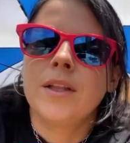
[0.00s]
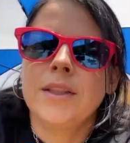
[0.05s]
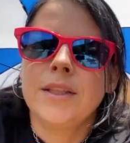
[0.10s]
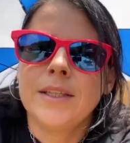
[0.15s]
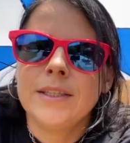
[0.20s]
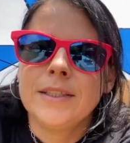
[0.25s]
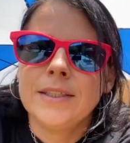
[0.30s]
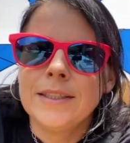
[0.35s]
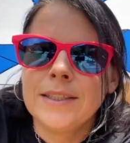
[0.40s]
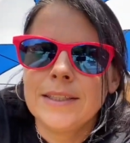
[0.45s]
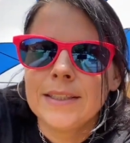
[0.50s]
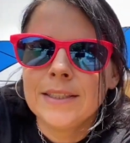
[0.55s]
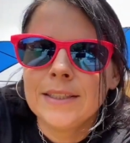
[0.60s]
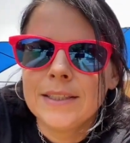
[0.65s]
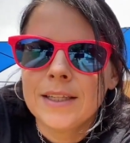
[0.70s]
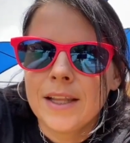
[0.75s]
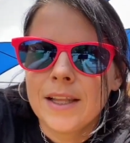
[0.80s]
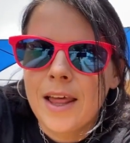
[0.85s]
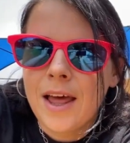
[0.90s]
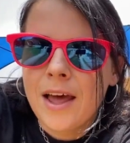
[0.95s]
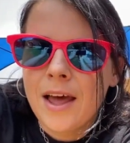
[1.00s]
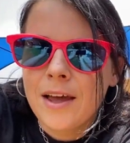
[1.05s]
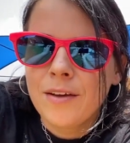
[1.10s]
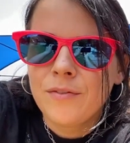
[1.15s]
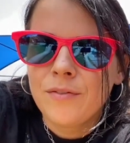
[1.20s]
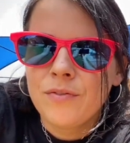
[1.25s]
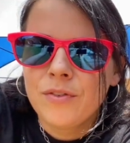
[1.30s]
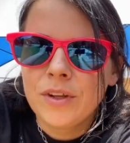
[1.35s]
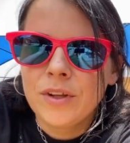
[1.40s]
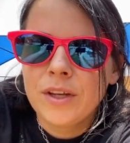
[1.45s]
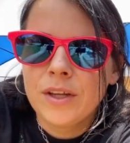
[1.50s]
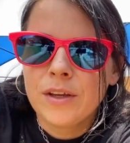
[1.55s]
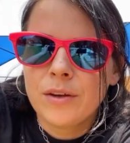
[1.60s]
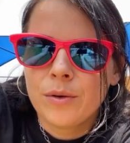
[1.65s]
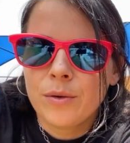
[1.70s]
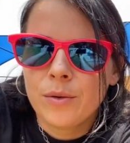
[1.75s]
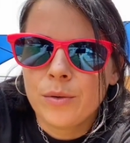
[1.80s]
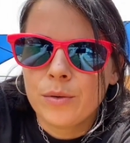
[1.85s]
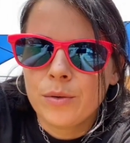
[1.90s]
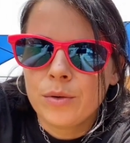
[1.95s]
This is a live
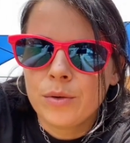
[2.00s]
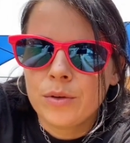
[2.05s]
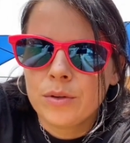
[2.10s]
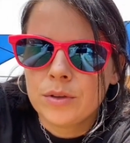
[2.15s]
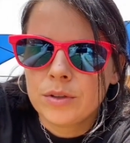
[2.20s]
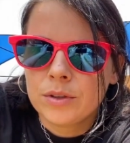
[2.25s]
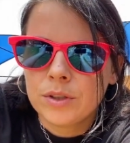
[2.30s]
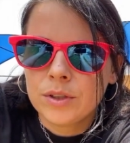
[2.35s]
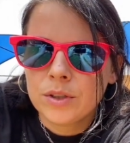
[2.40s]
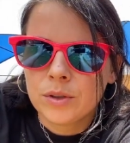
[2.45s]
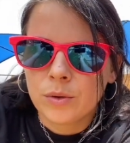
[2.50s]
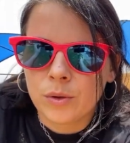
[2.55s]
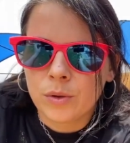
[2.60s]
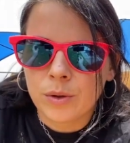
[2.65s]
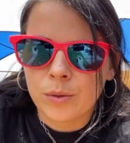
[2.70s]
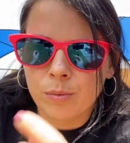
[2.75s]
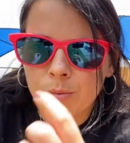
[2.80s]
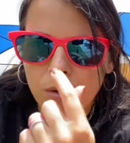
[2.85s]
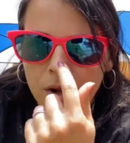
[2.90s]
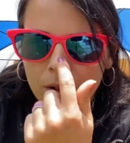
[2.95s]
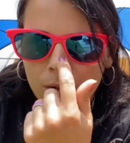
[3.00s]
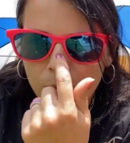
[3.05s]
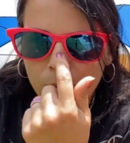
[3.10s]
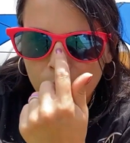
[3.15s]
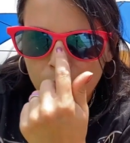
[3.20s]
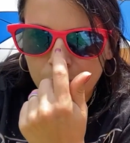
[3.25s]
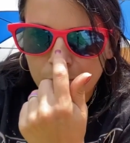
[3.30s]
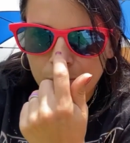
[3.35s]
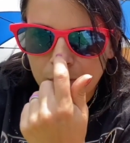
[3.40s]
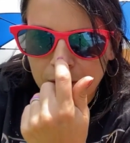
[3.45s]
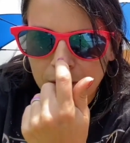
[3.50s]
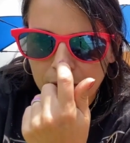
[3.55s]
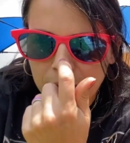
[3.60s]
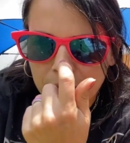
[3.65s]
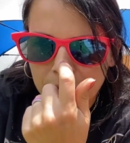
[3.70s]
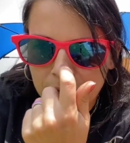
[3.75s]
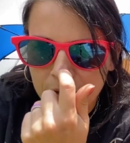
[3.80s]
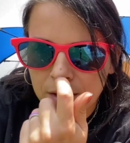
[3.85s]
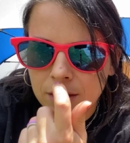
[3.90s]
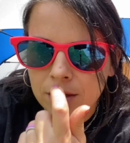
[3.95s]
video, so it probably won't be
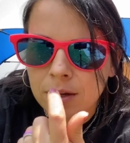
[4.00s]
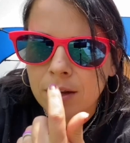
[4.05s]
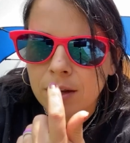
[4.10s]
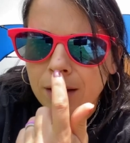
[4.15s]
edited.